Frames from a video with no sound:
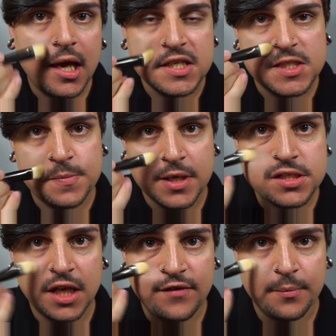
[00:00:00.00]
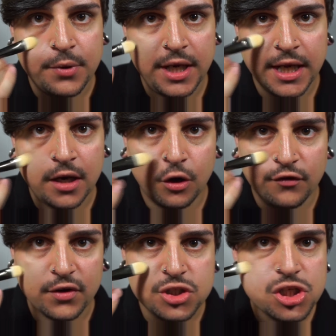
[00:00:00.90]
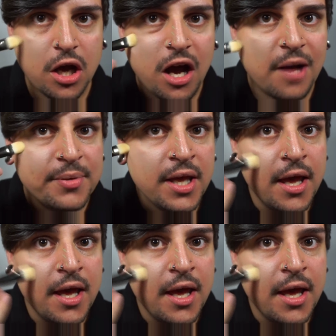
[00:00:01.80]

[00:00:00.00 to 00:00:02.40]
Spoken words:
especially if I'm putting it over top